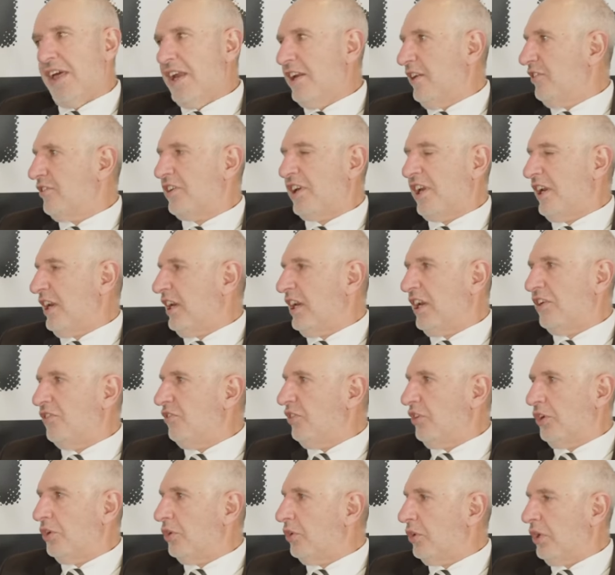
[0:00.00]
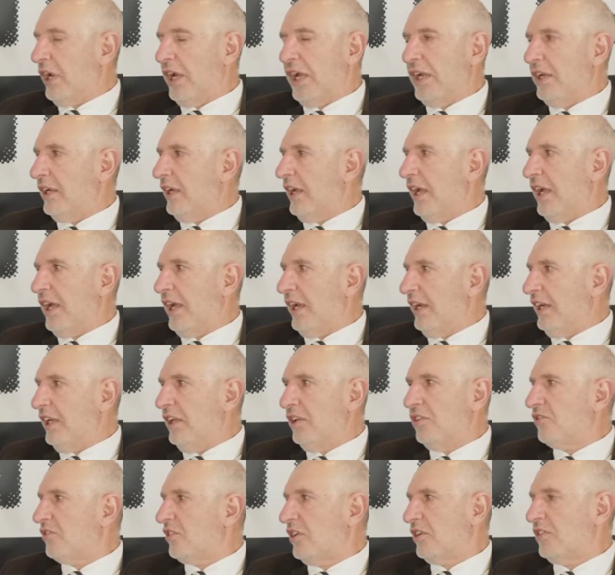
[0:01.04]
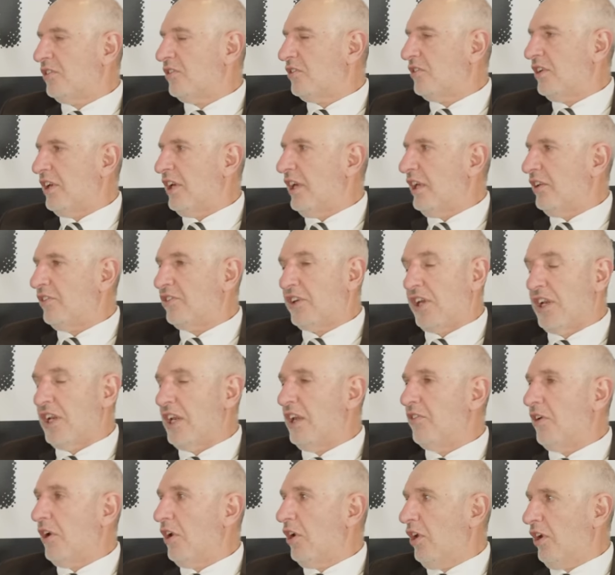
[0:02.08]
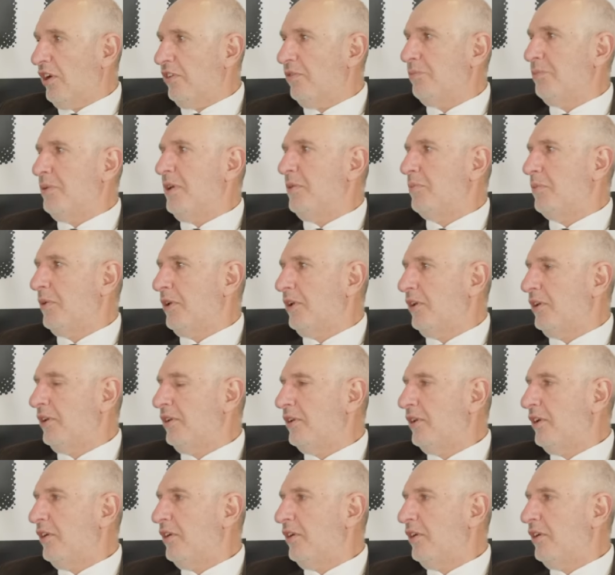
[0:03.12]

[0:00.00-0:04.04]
that is going to give you it's going to give a lot of people